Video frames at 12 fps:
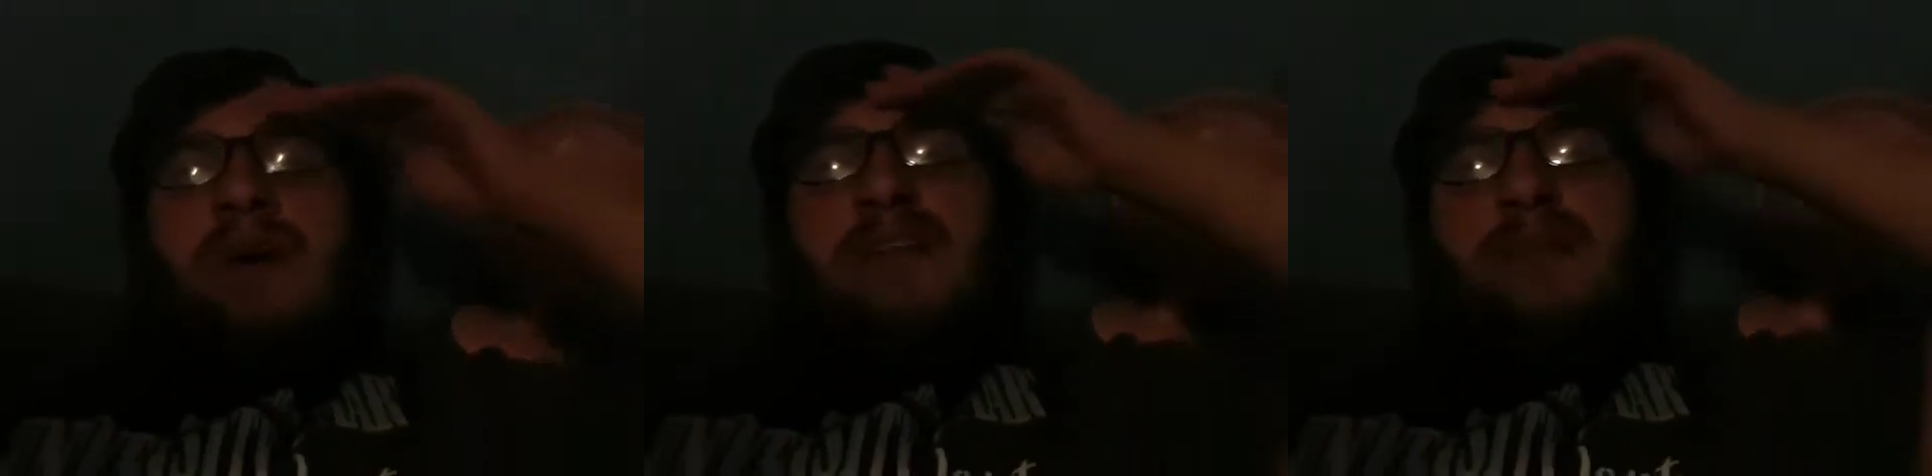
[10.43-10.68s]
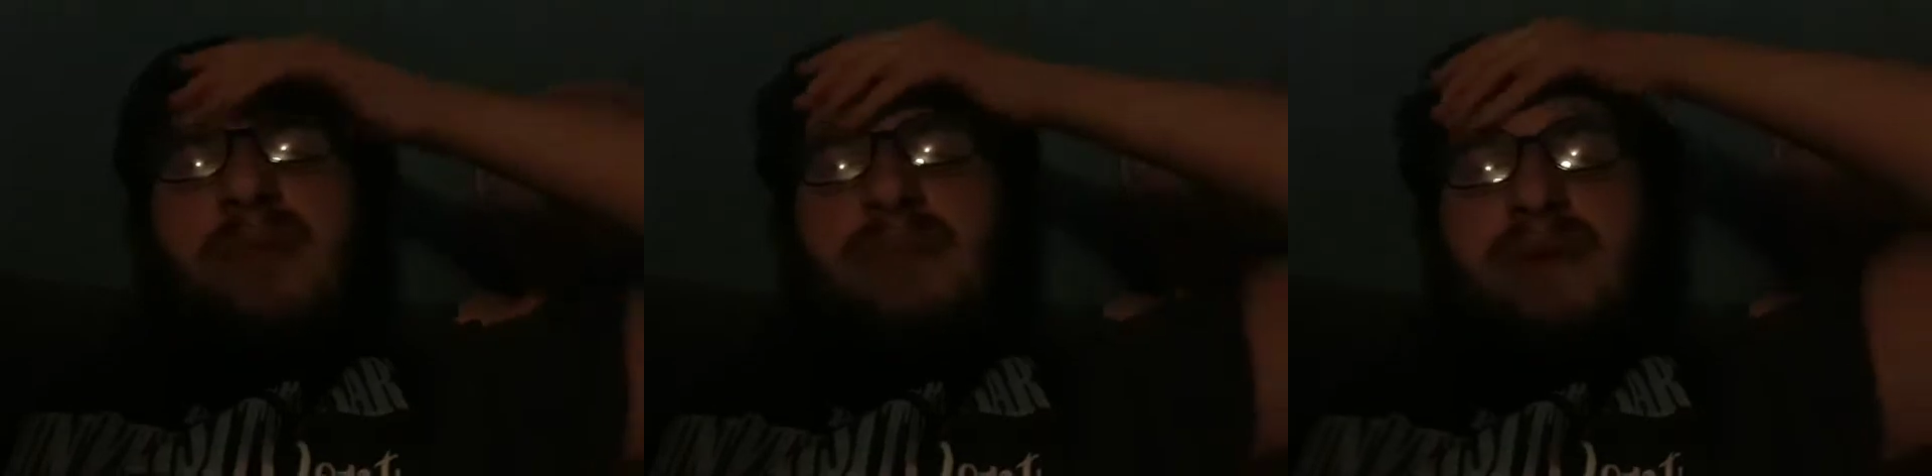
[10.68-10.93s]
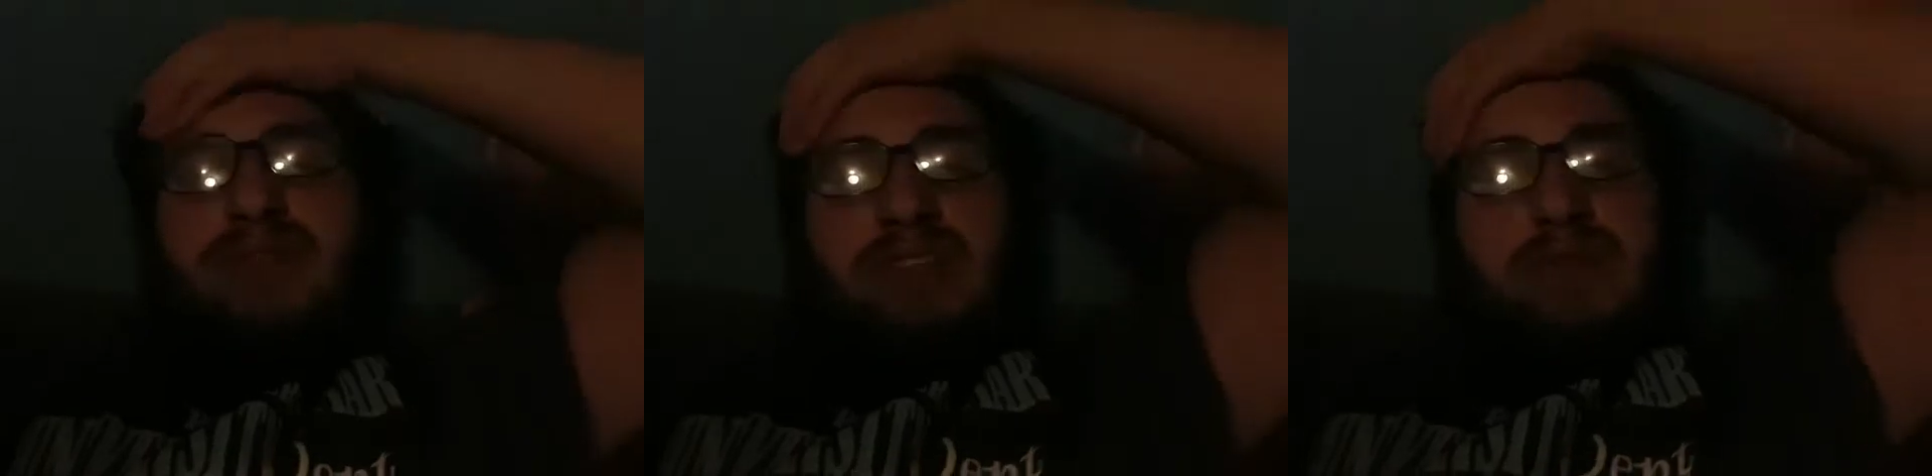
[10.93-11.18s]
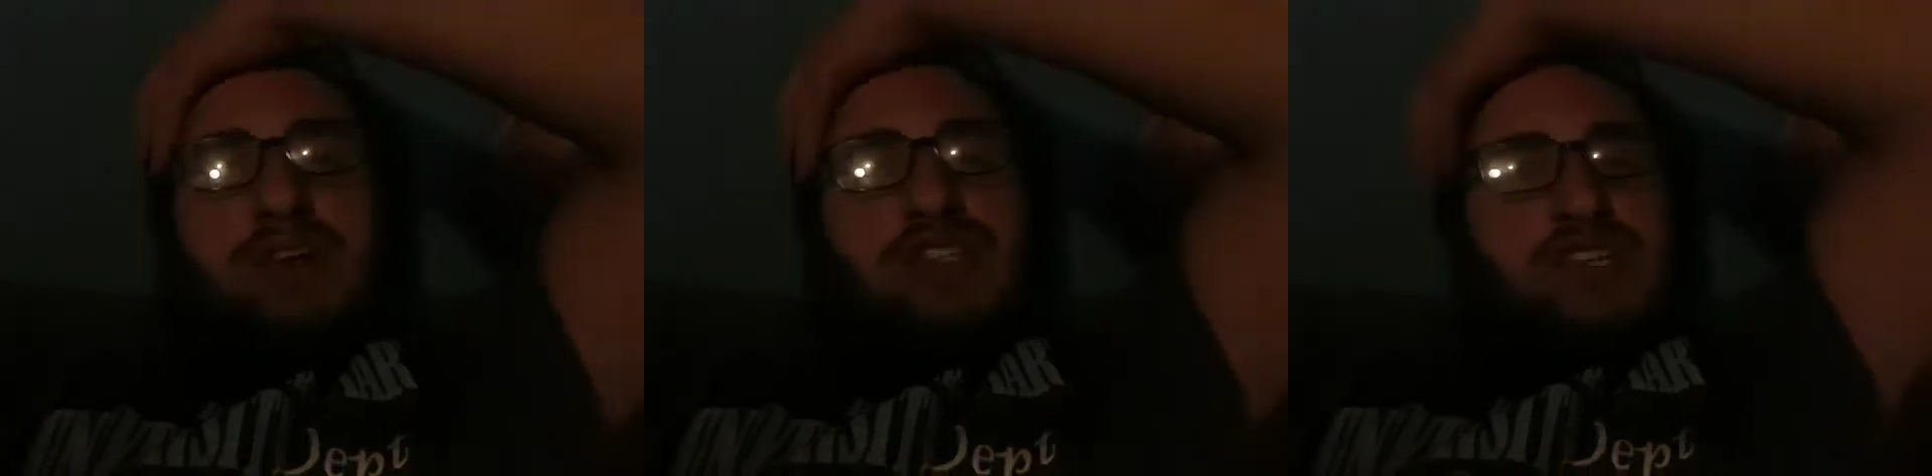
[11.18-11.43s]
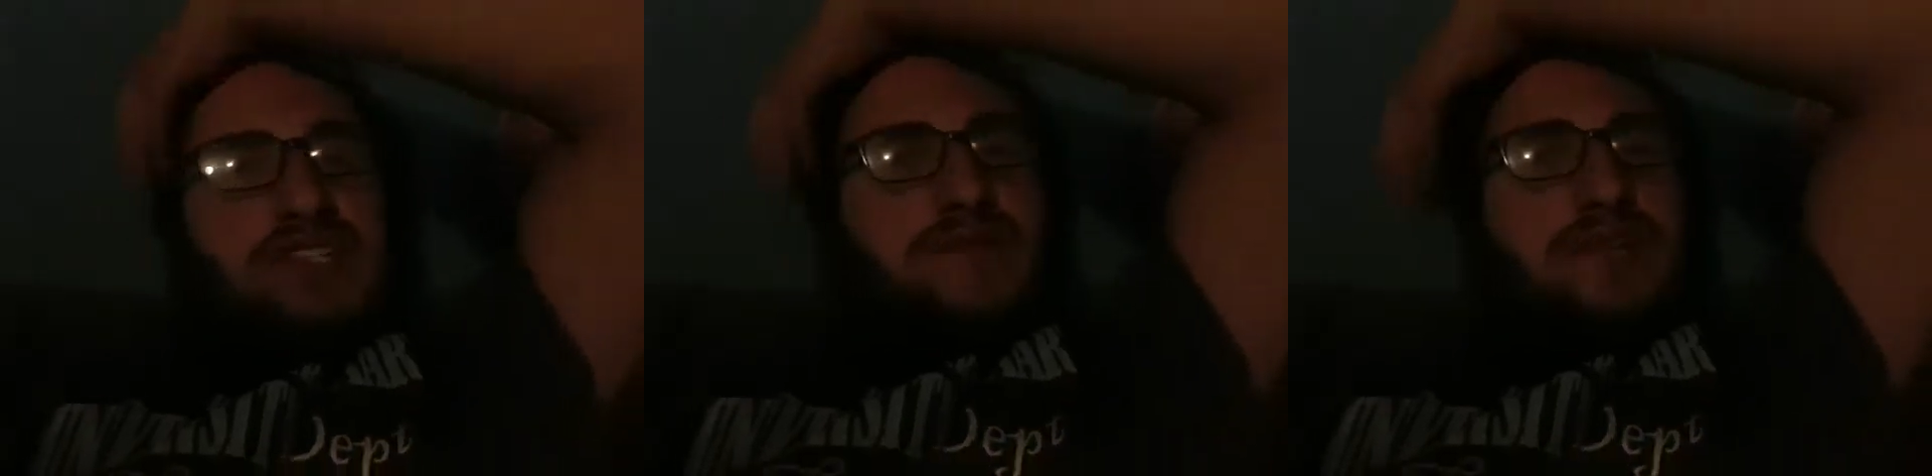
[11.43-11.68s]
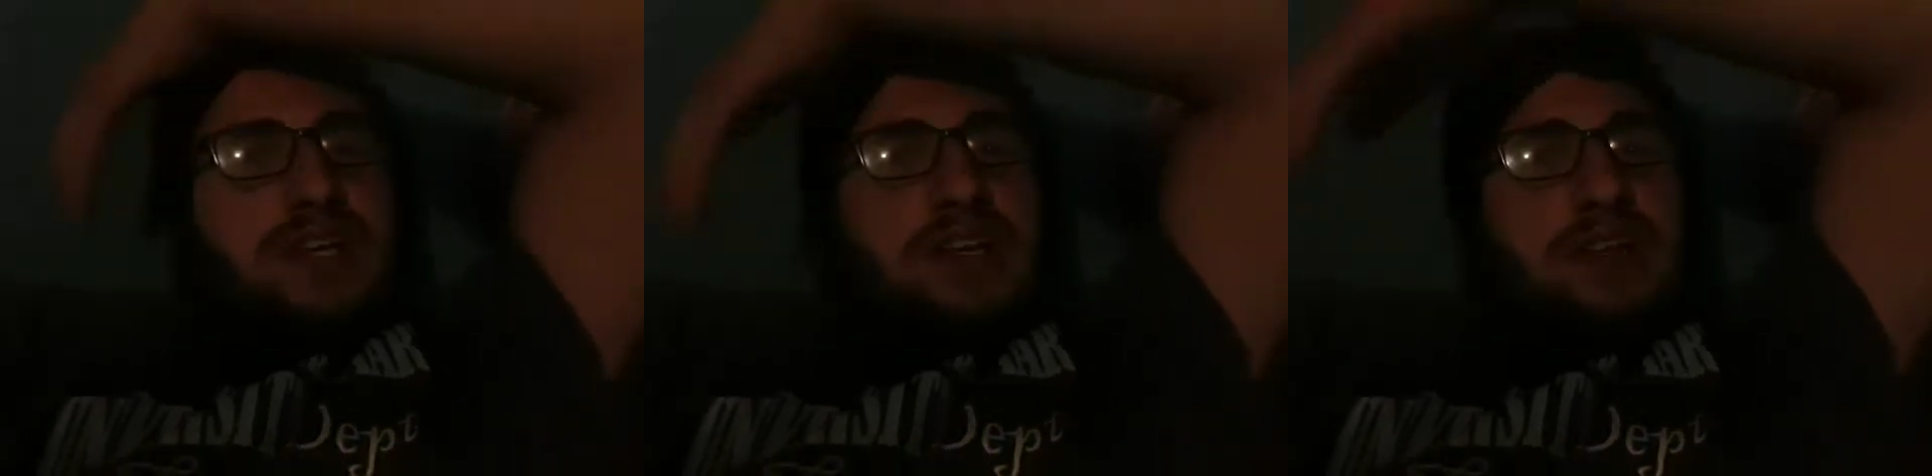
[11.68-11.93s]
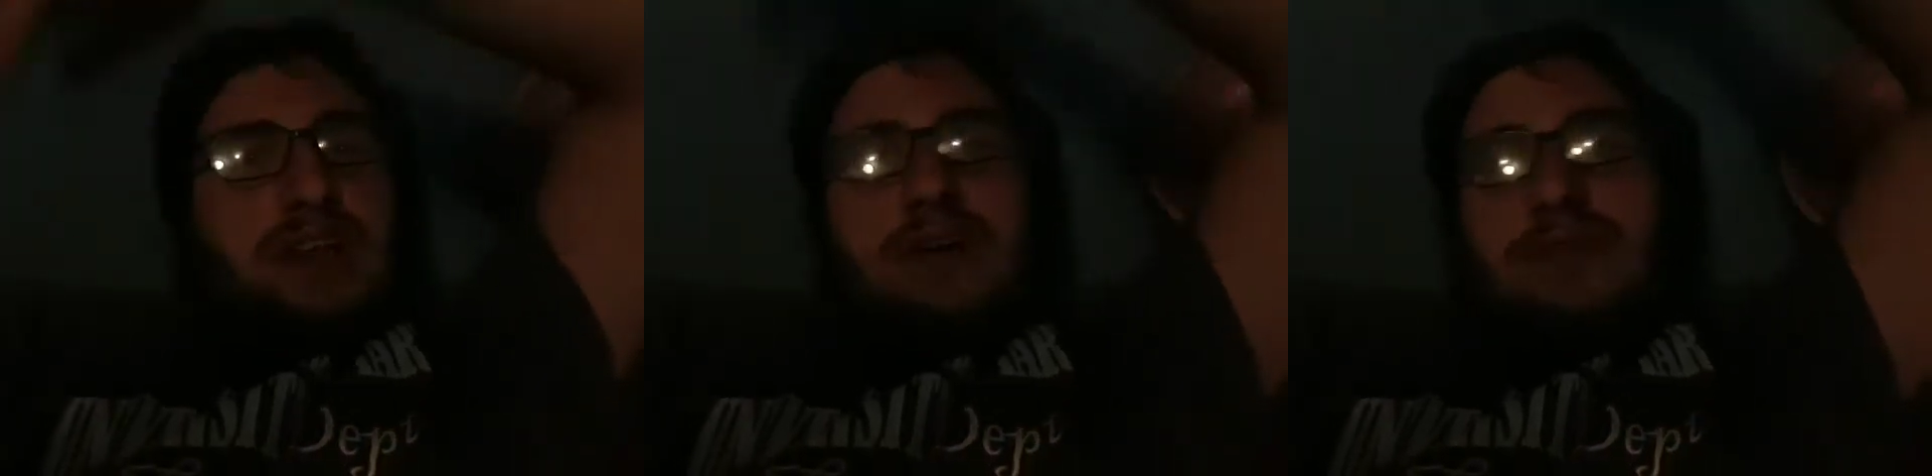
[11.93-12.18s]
I haven't been posting much as of lately